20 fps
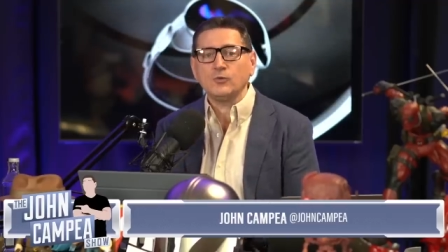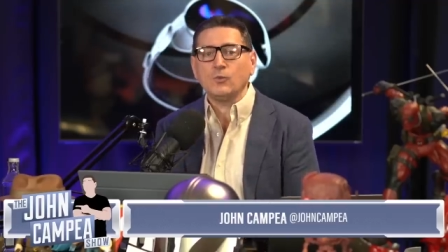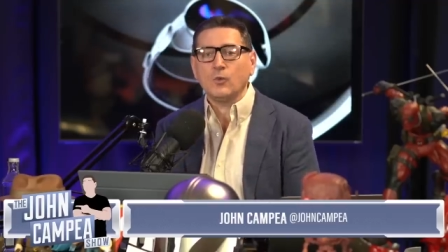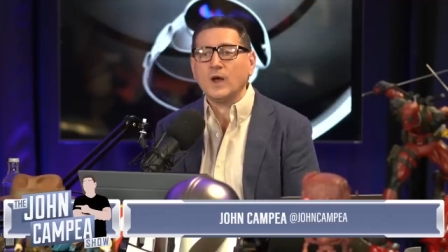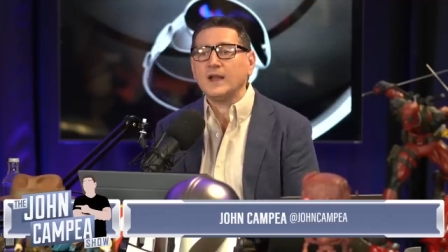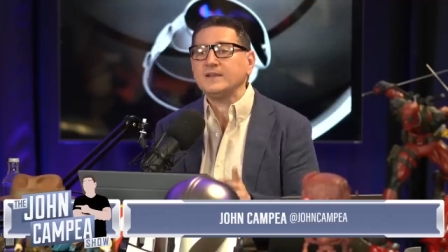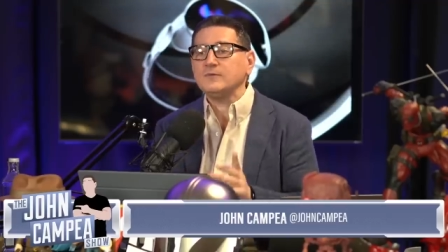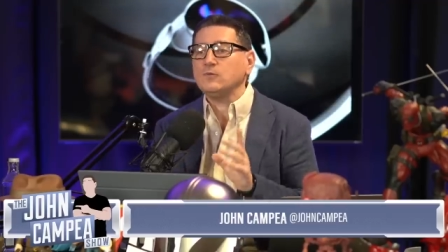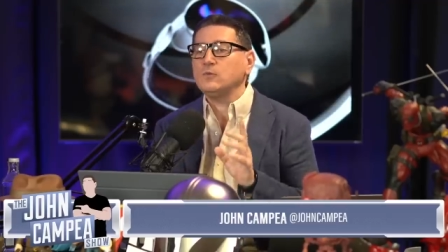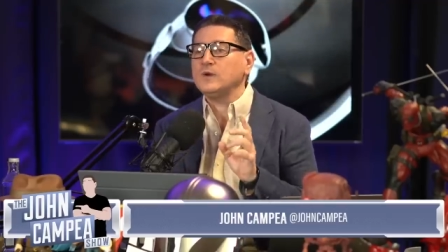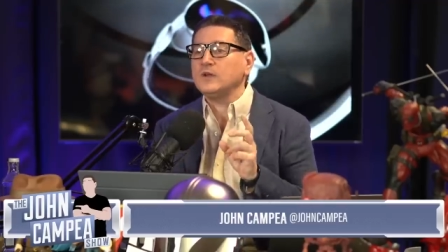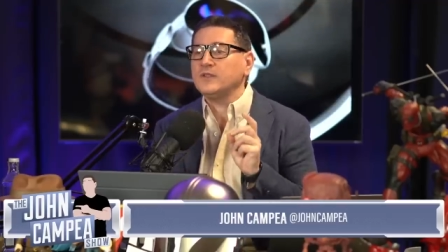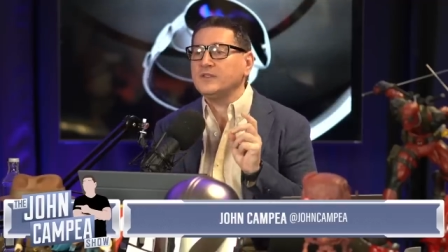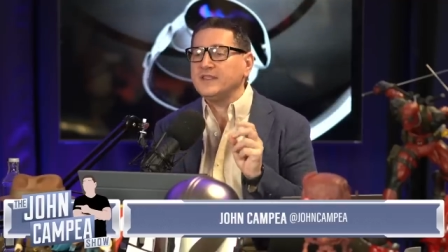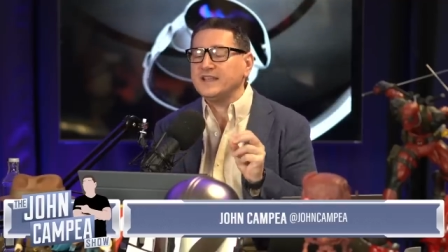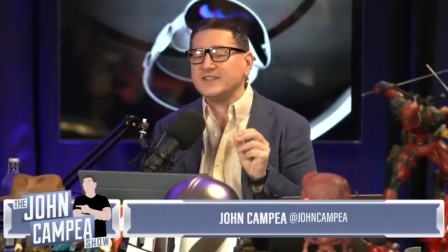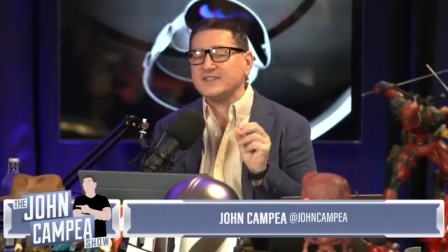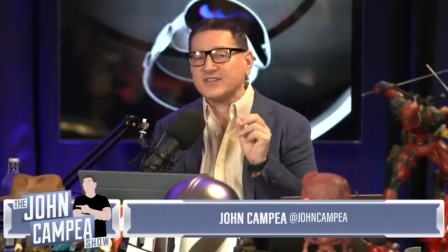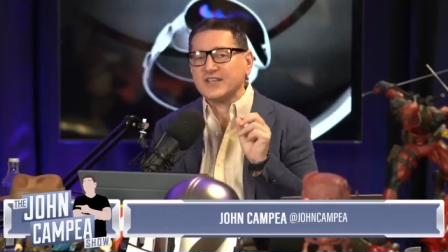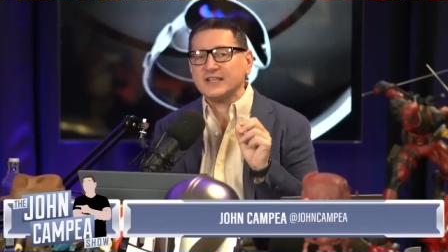what will
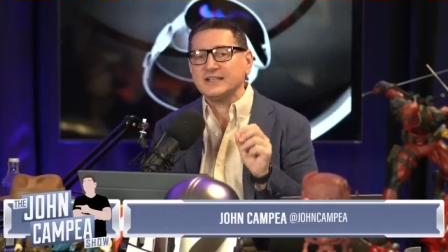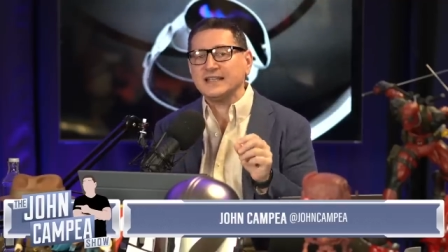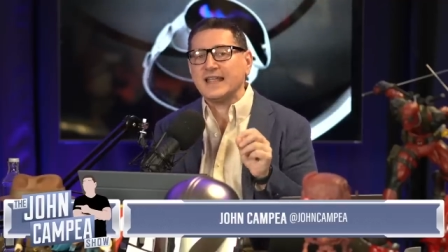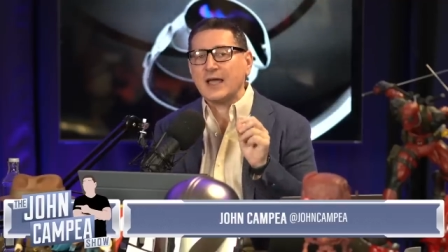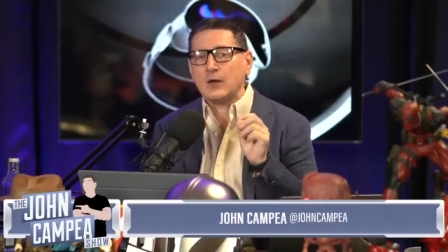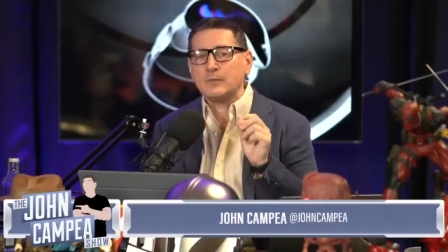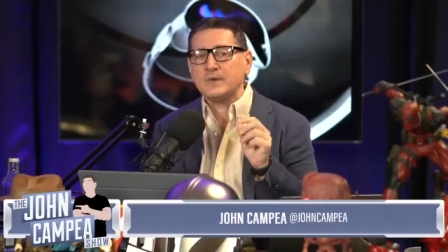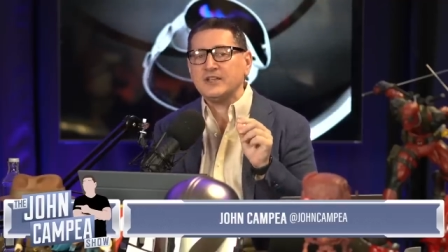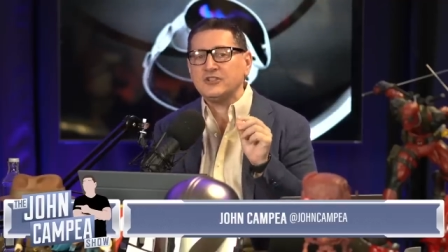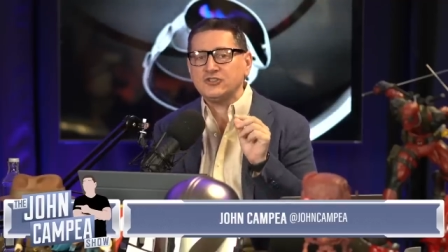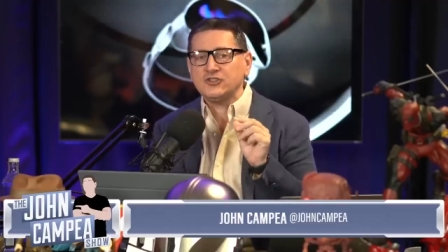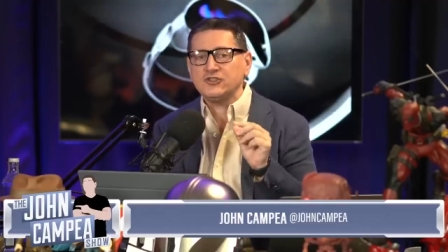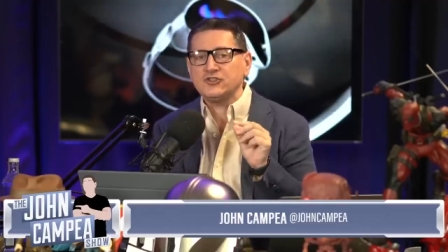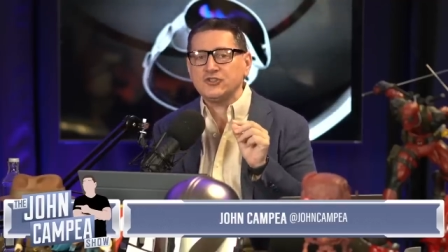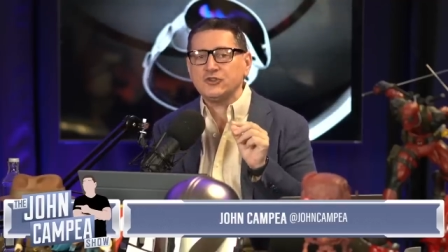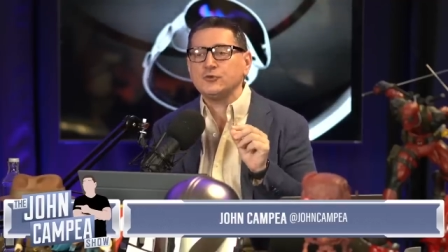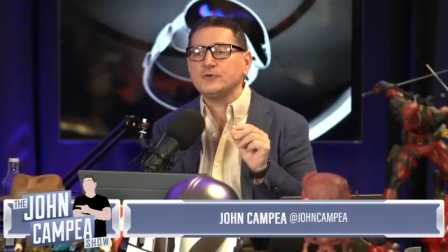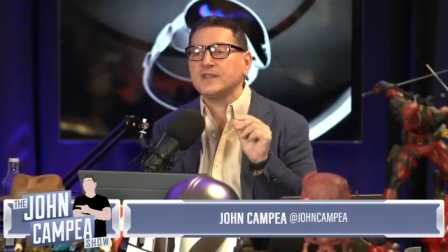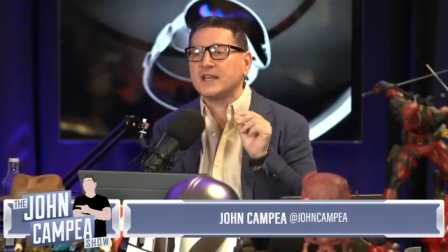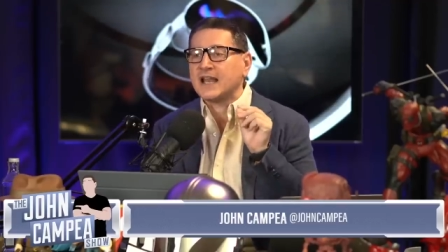this allow me to
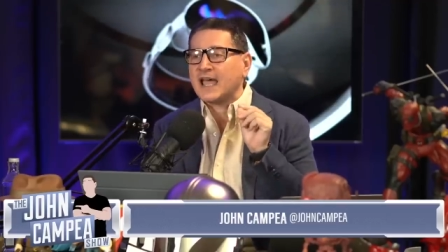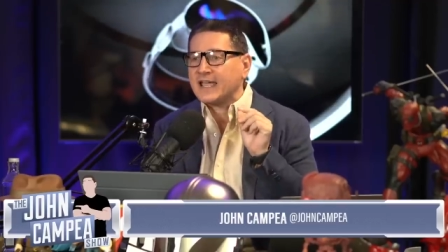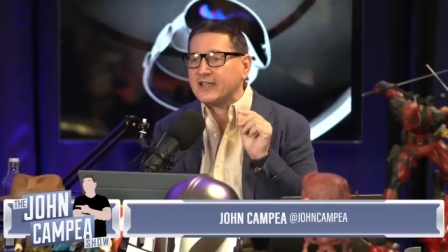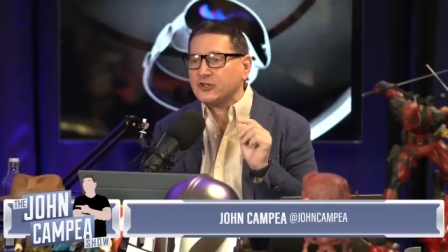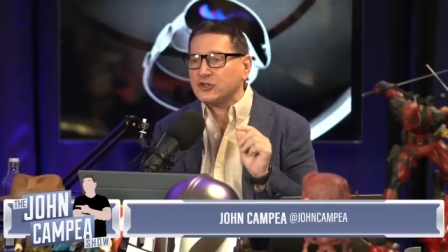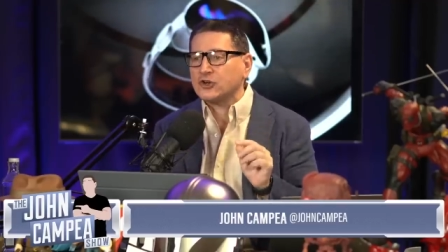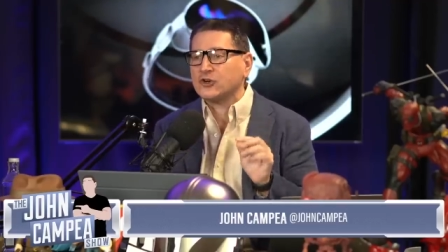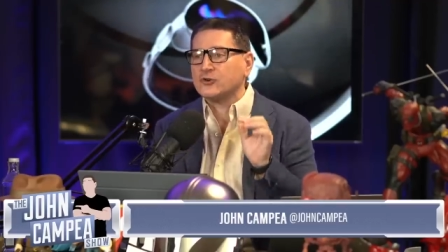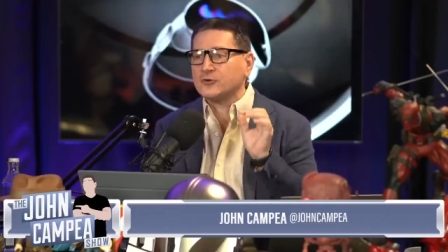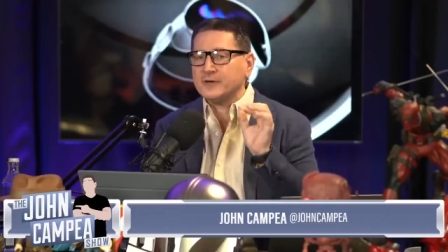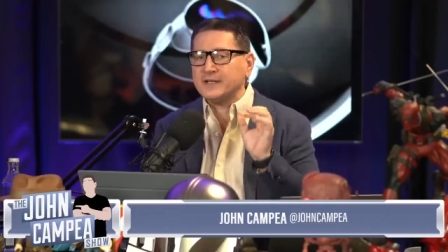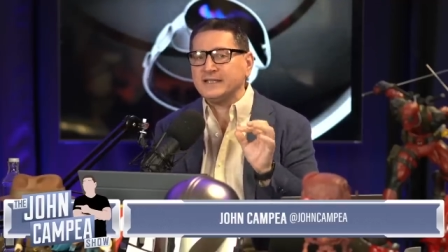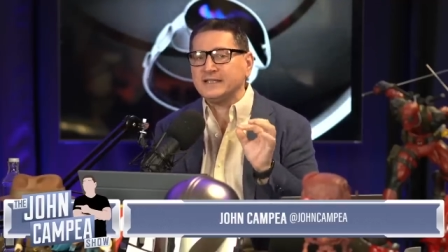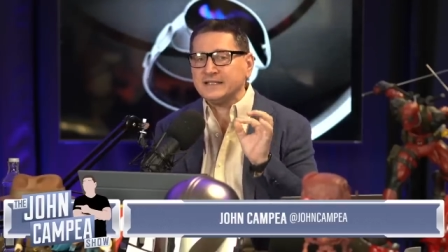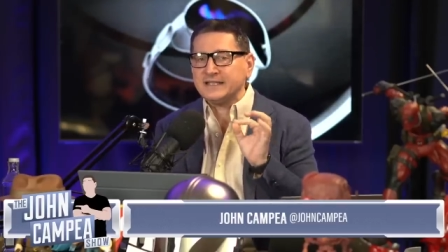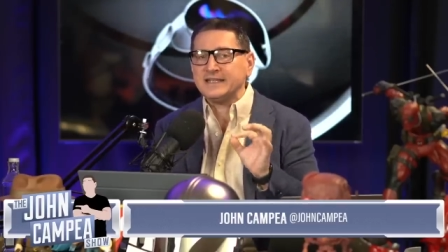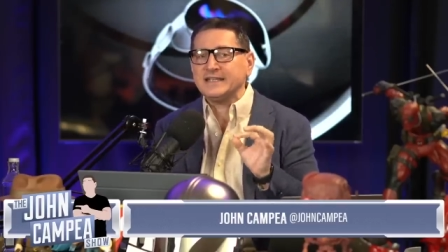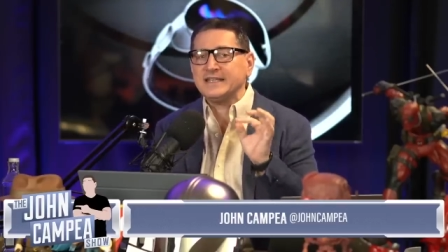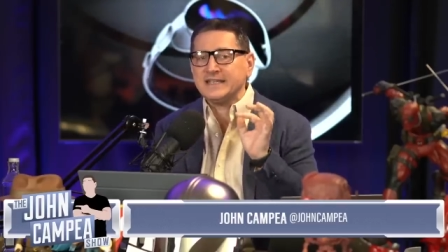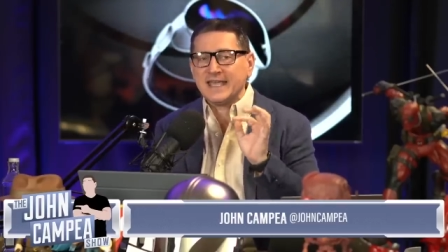do that I
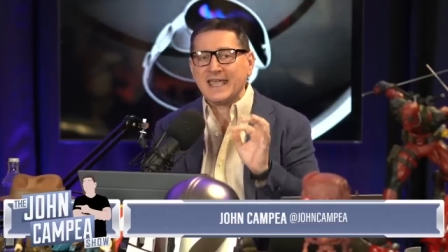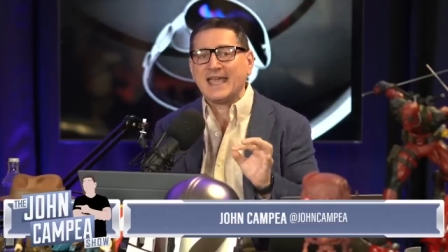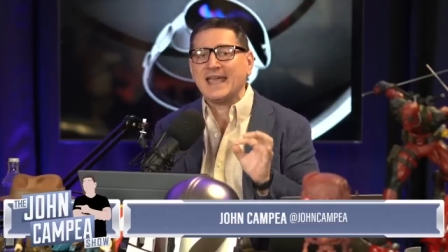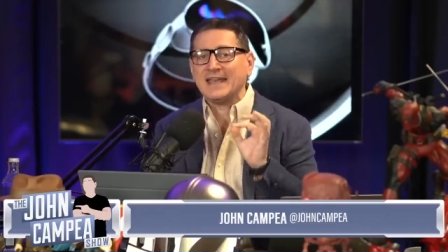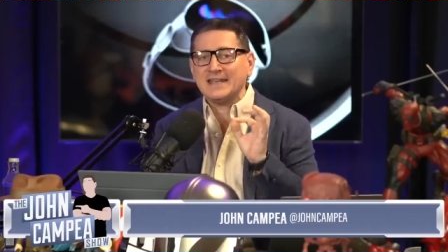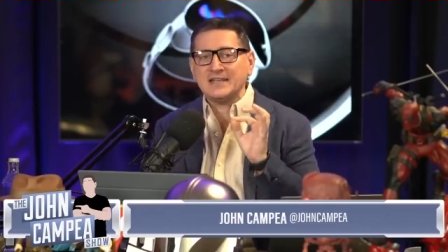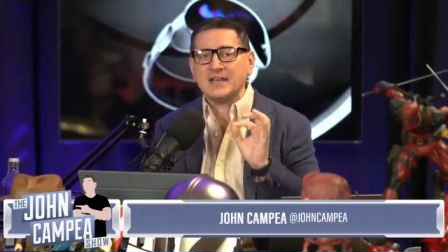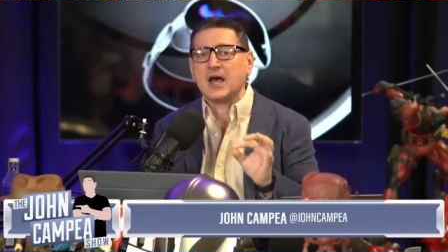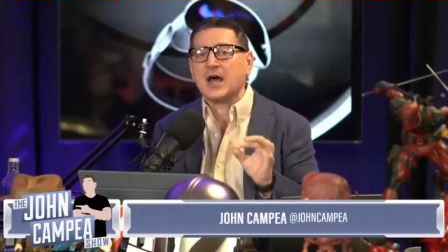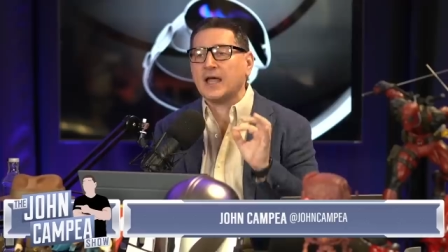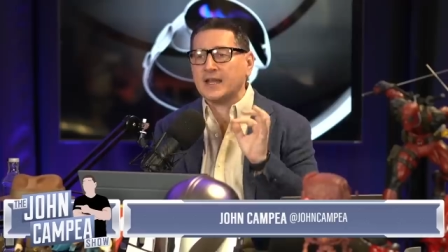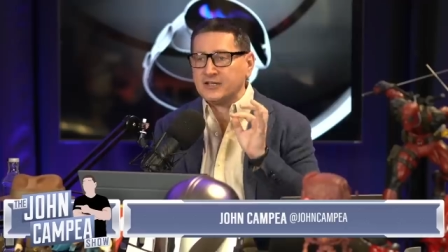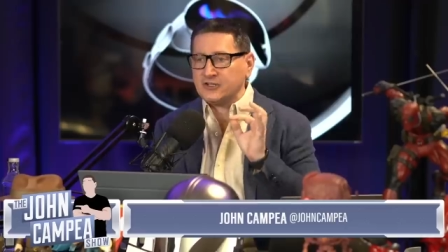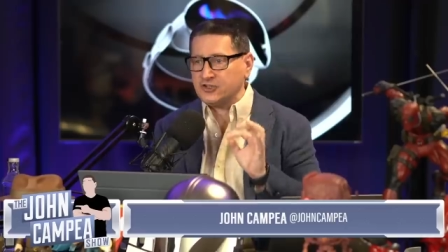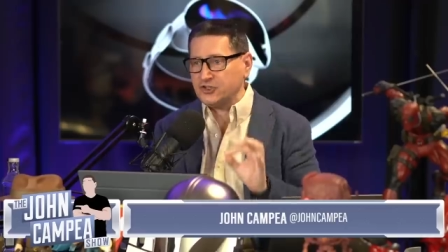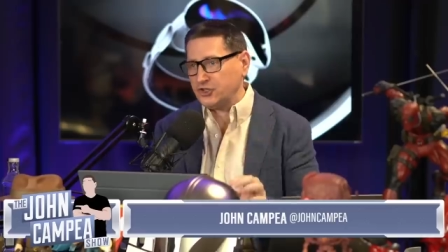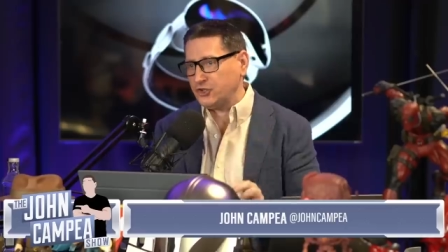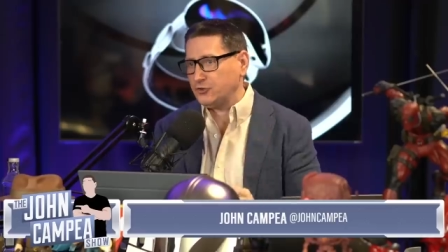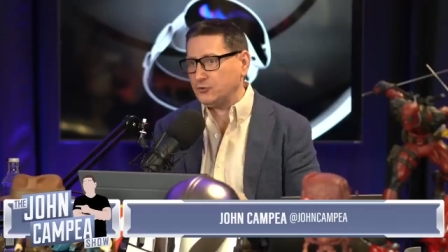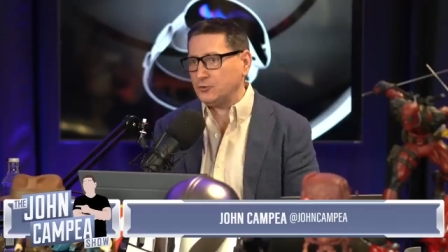currently cannot
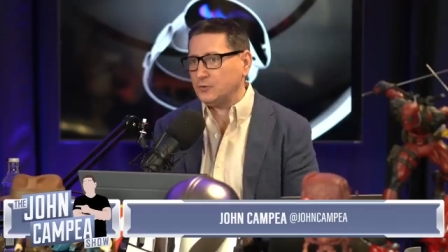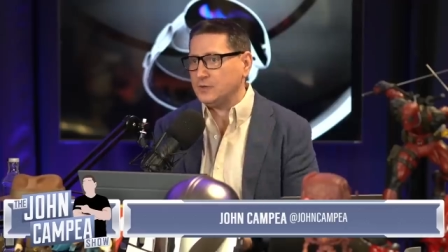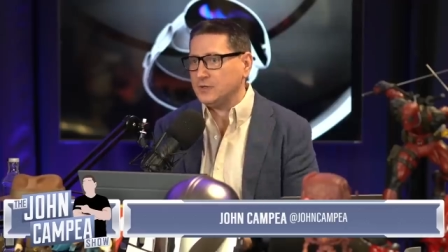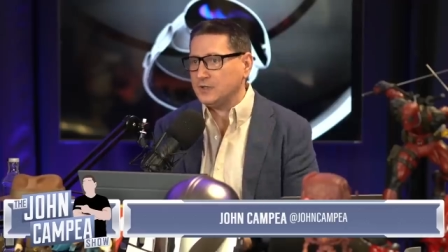do?